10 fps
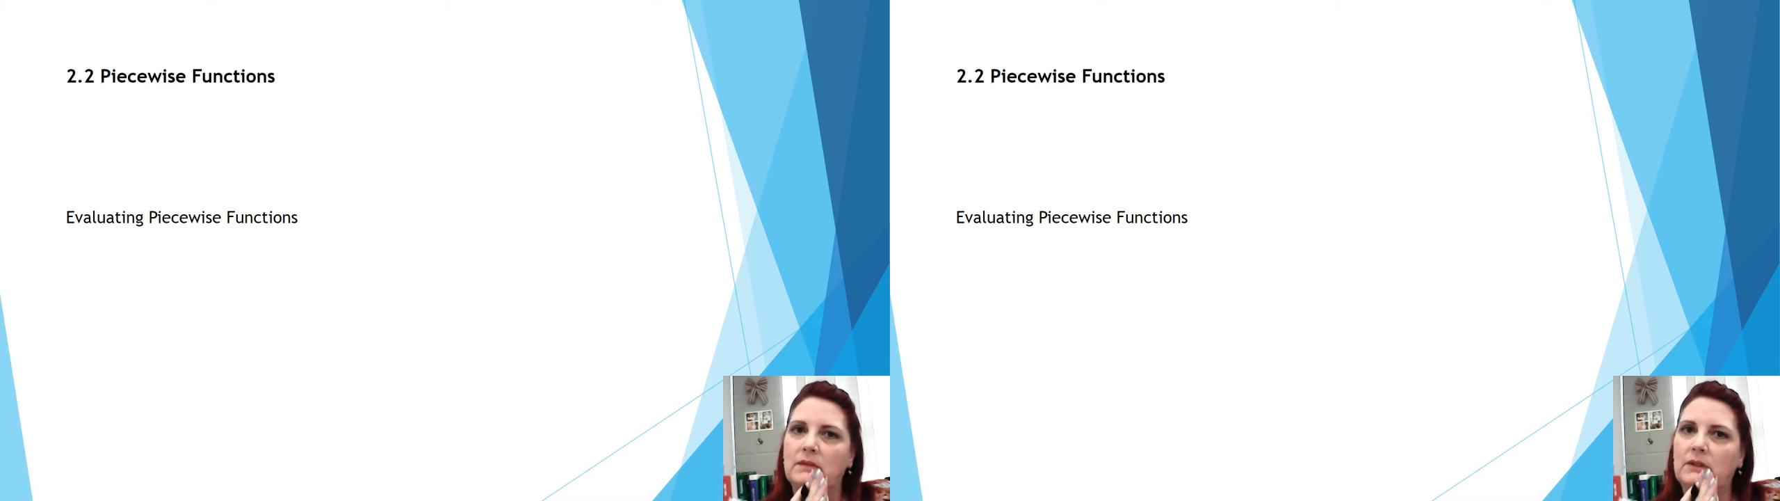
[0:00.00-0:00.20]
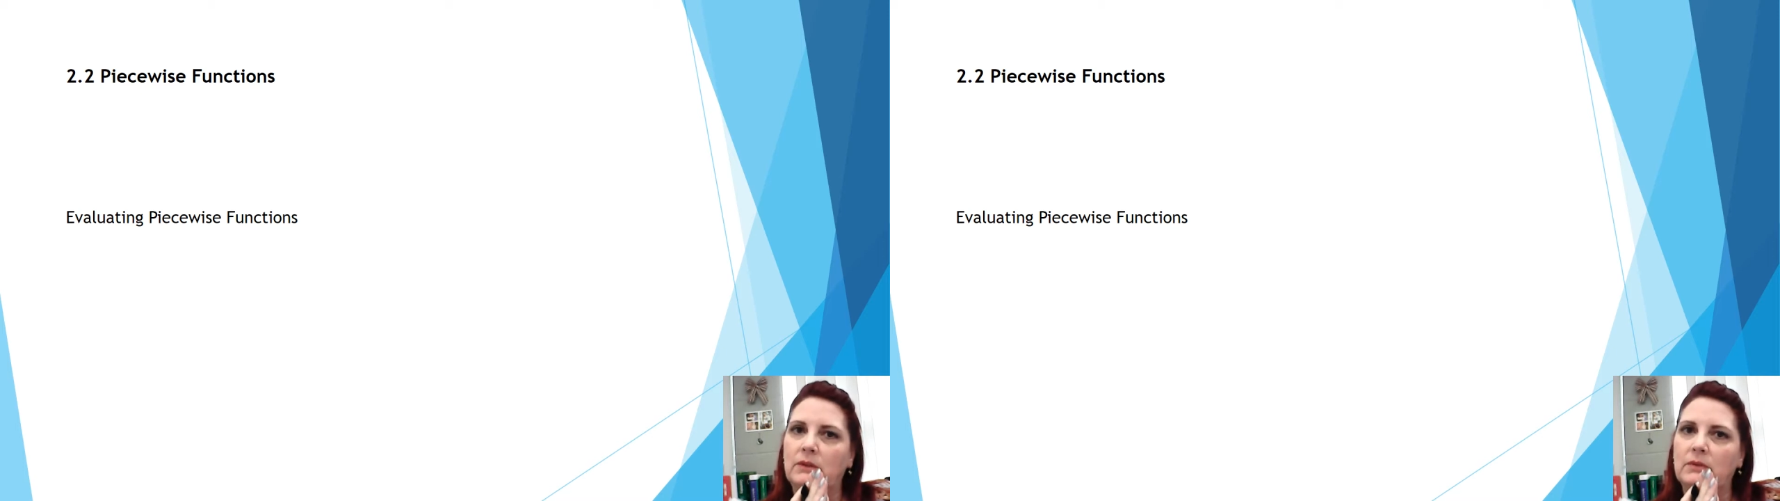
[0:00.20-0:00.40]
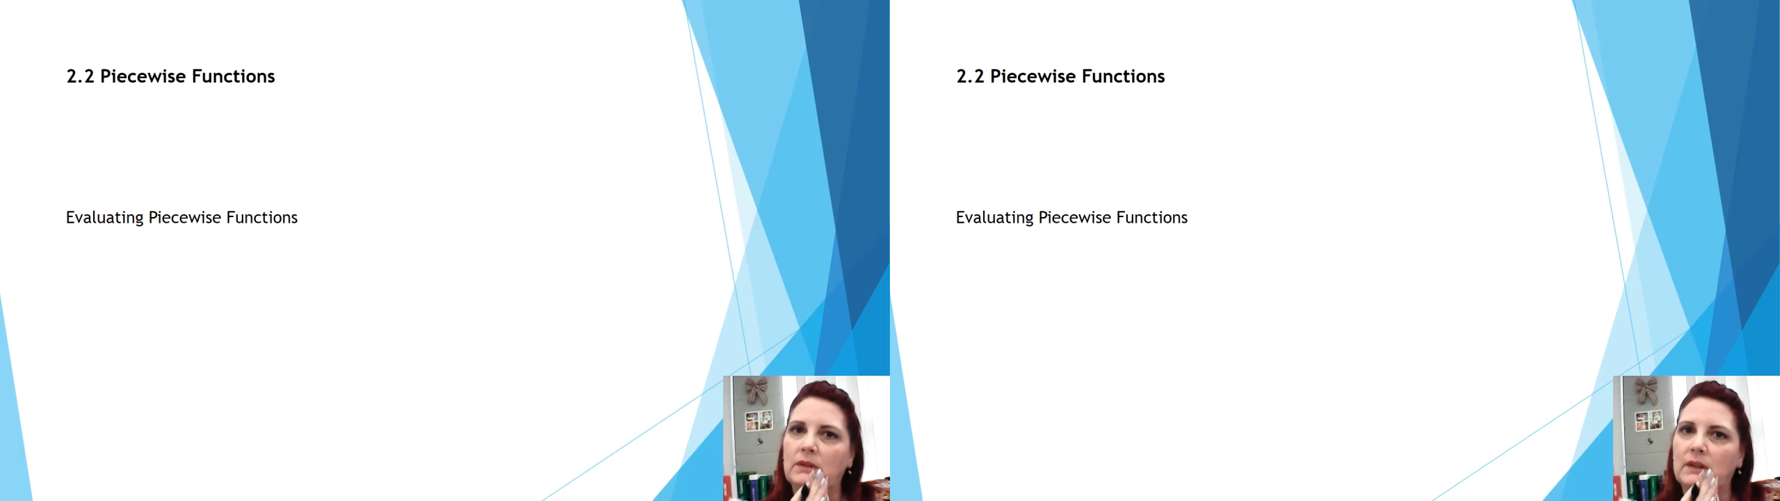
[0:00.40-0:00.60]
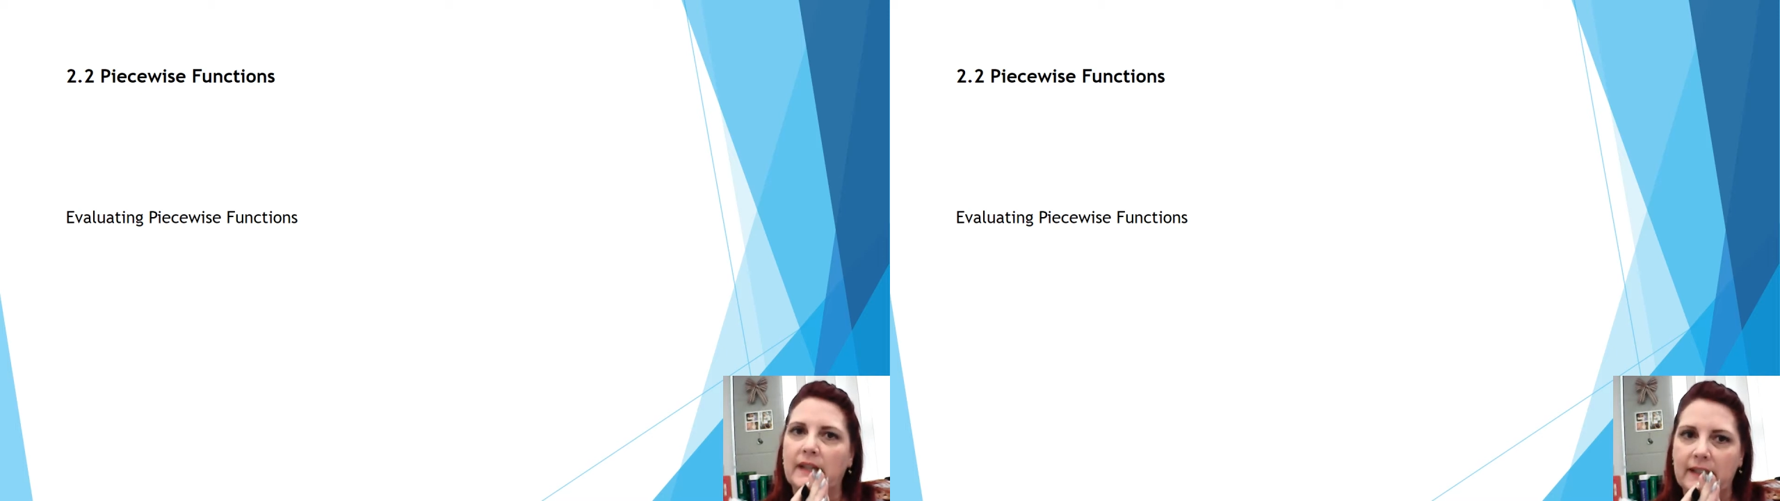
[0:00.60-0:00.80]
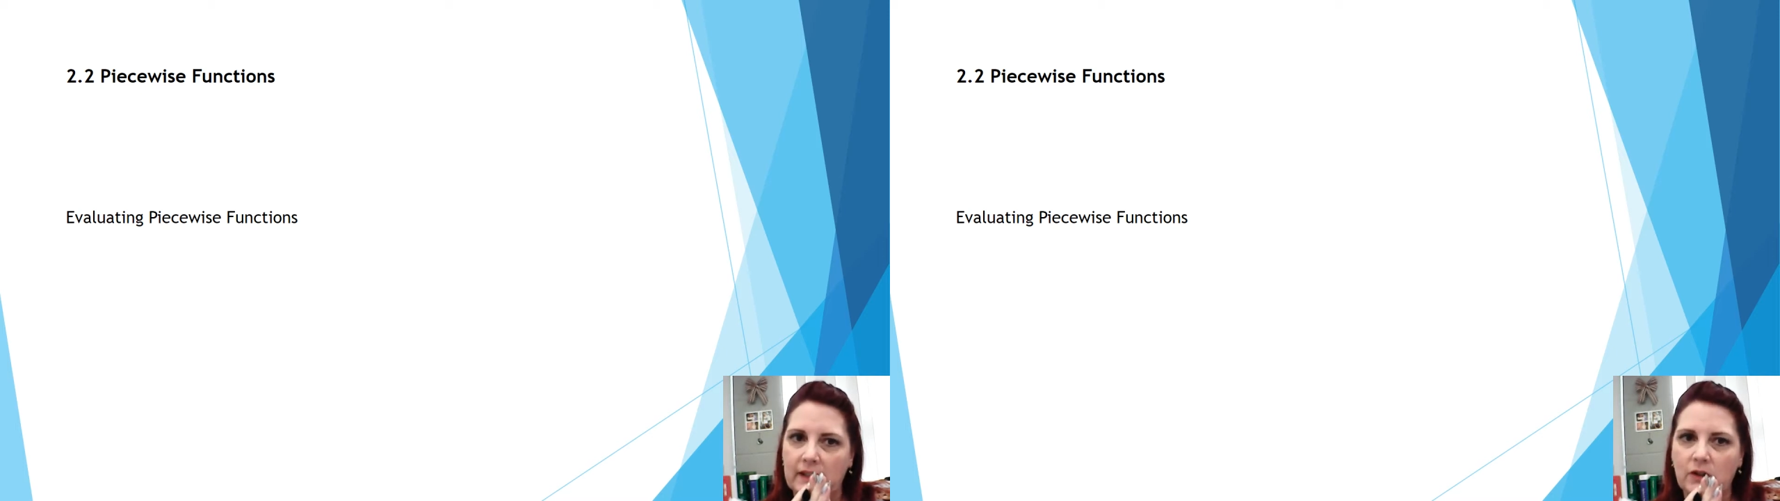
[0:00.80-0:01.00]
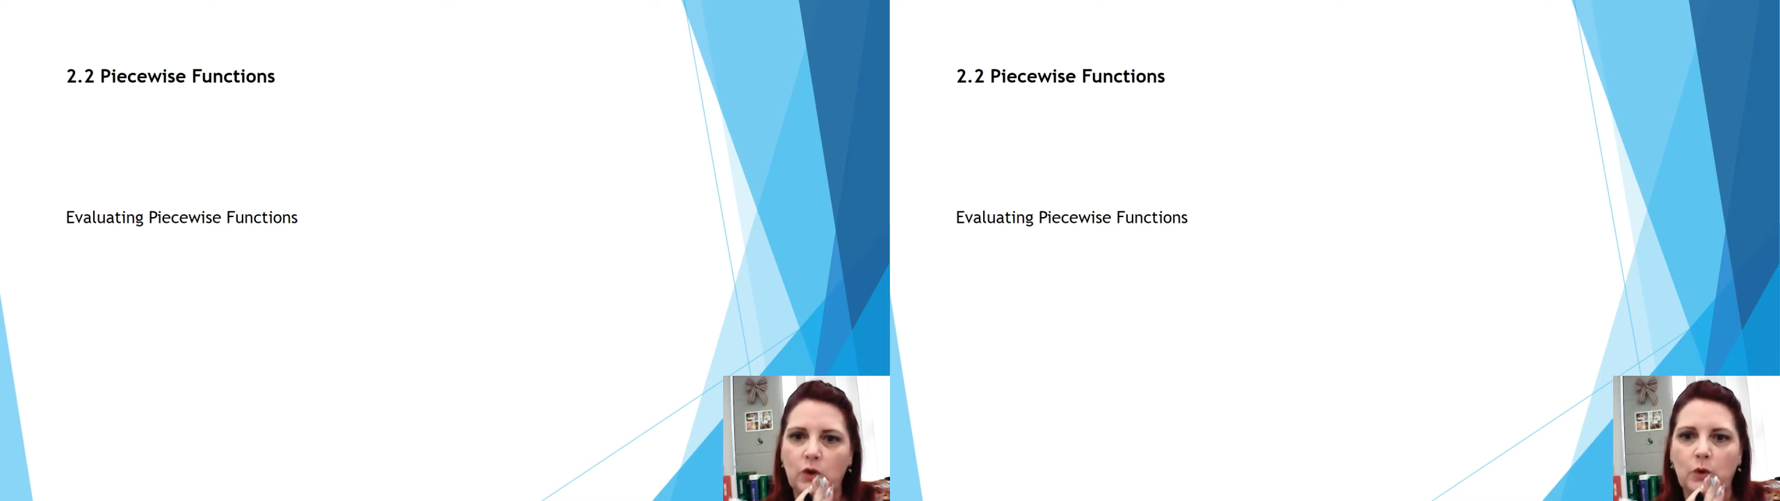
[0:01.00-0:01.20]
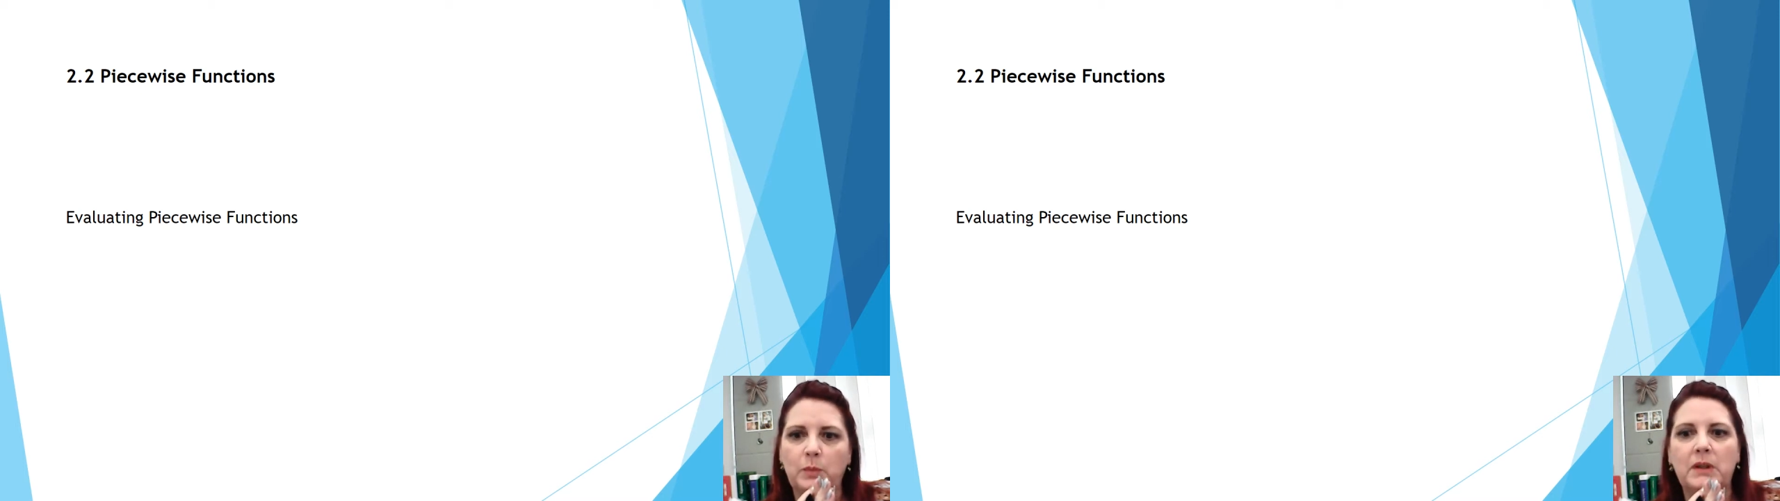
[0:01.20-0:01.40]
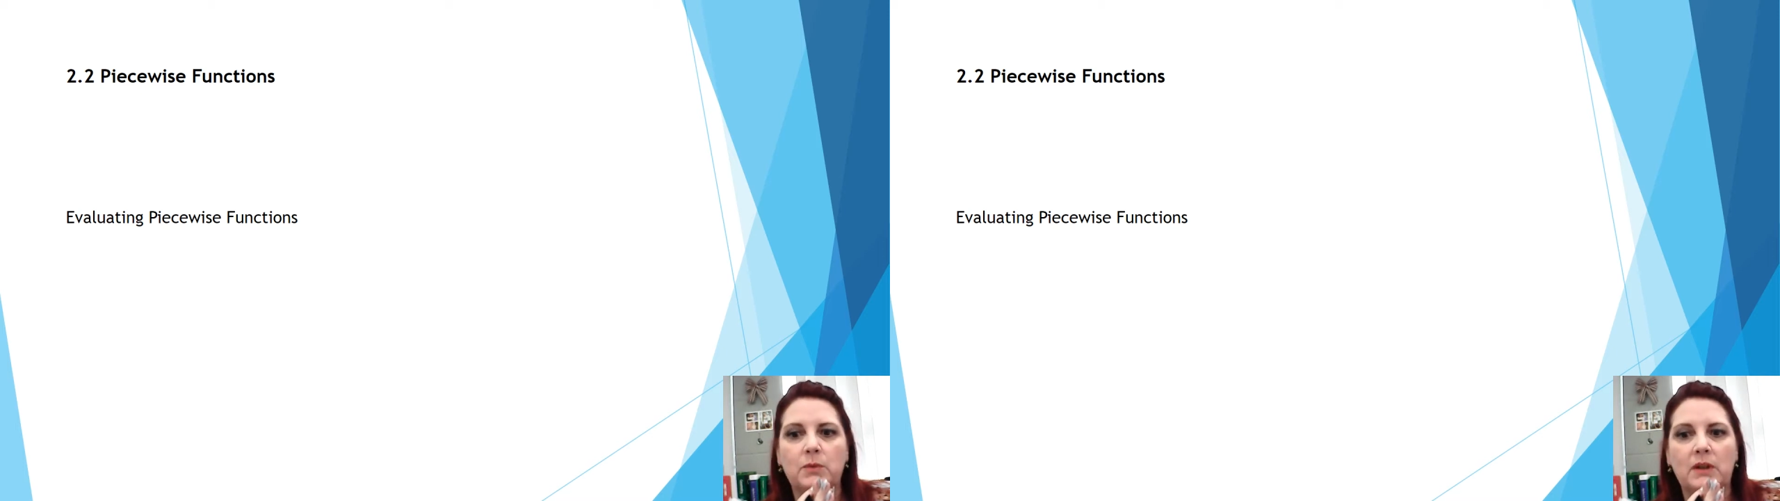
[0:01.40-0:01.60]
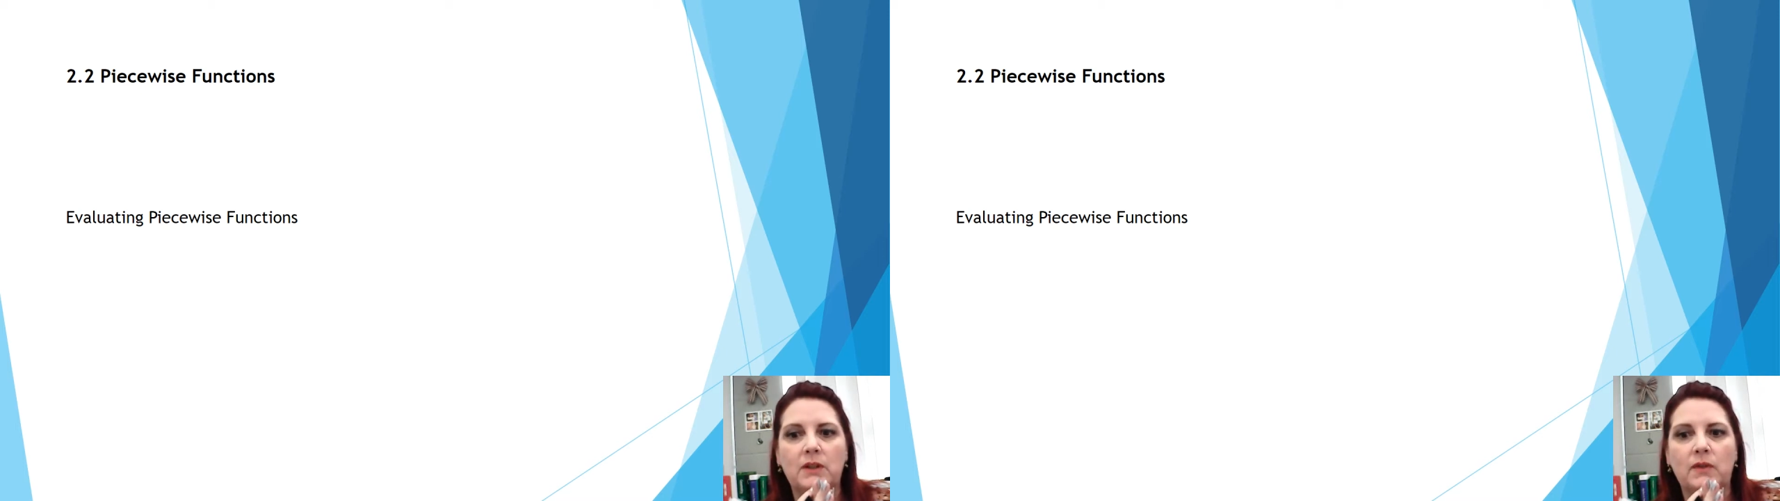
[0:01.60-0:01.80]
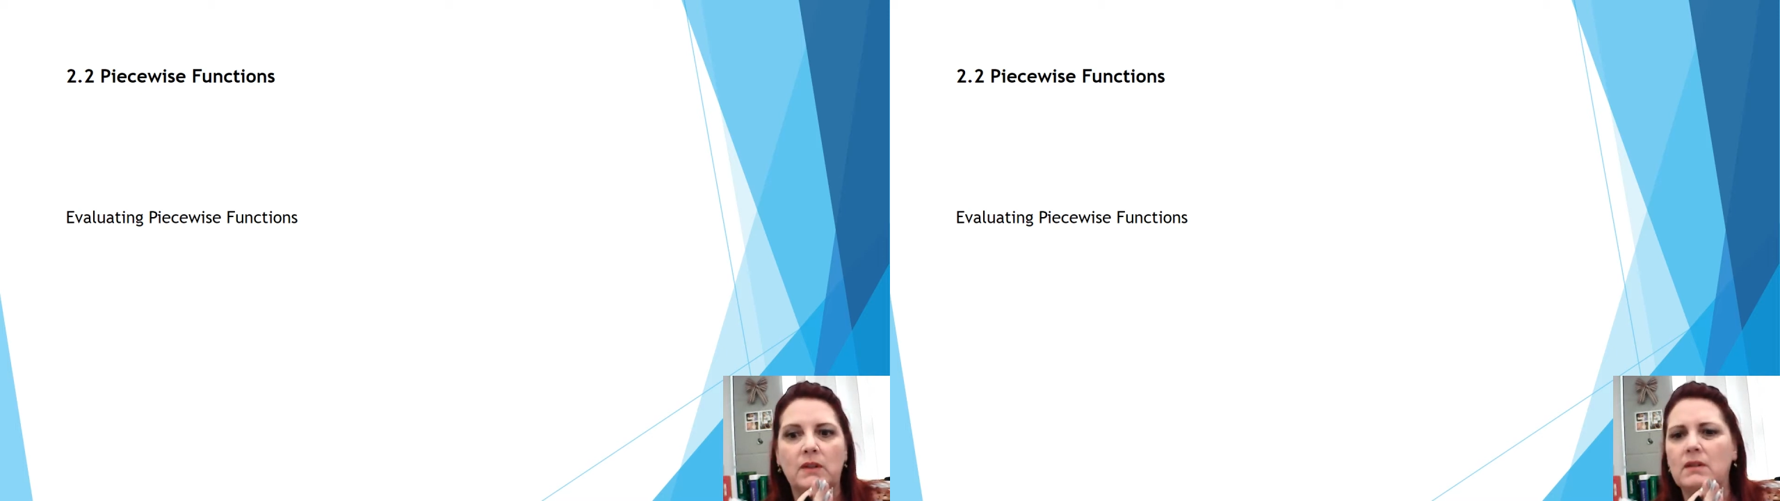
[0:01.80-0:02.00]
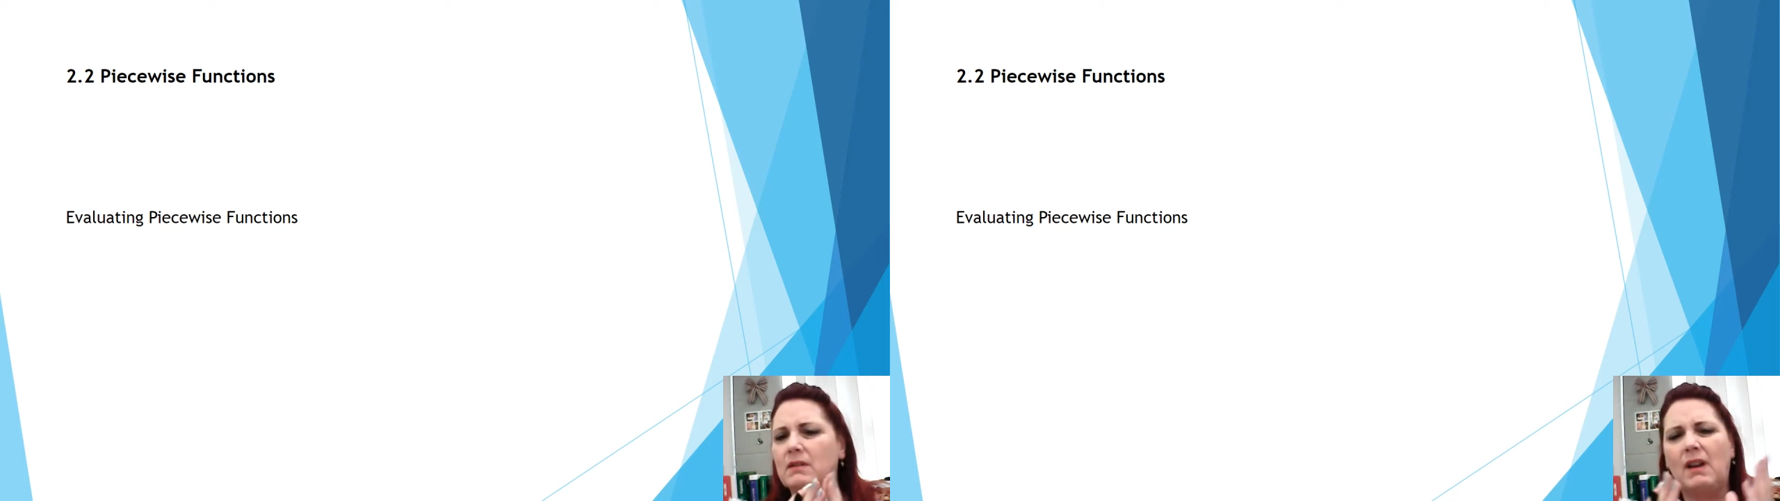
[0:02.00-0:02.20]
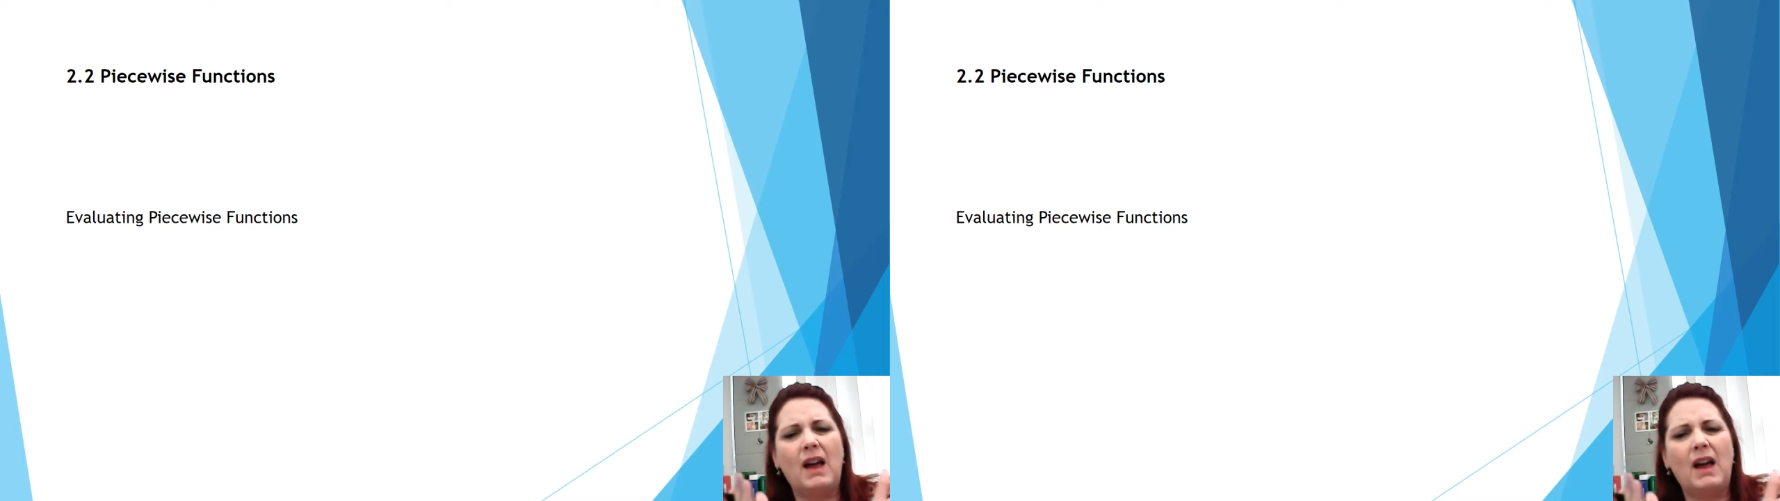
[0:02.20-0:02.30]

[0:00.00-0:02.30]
don't like to do piecewise functions.